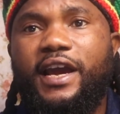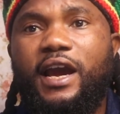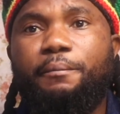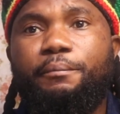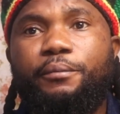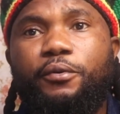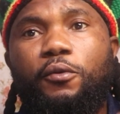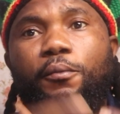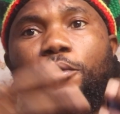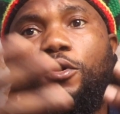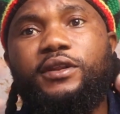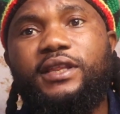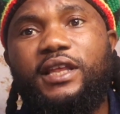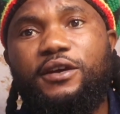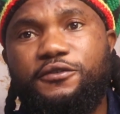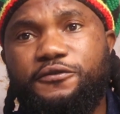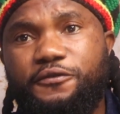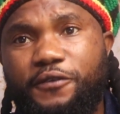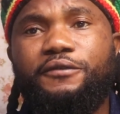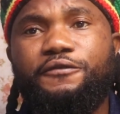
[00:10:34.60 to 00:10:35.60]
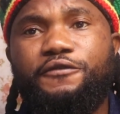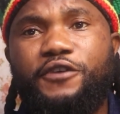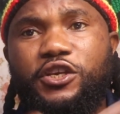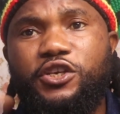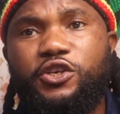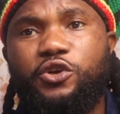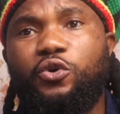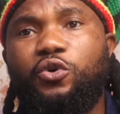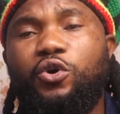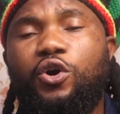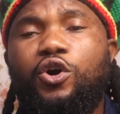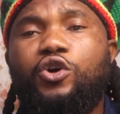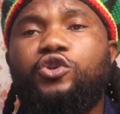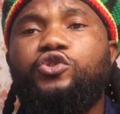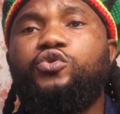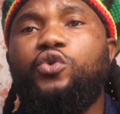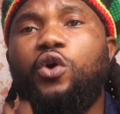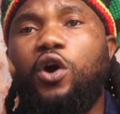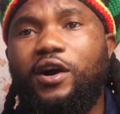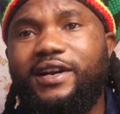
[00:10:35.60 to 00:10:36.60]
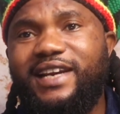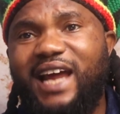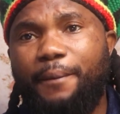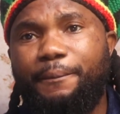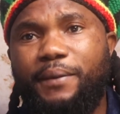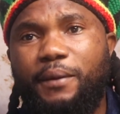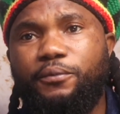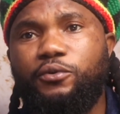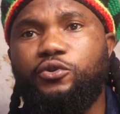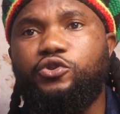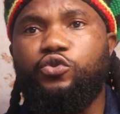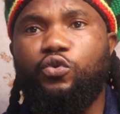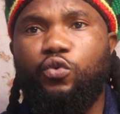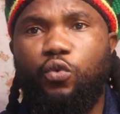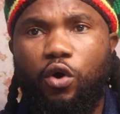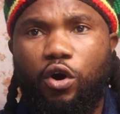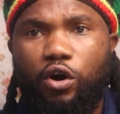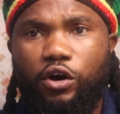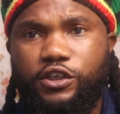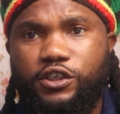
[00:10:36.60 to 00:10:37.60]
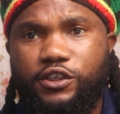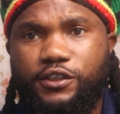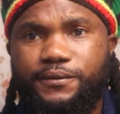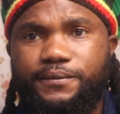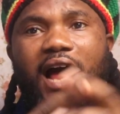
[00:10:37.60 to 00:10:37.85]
can promote this video to other people to watch.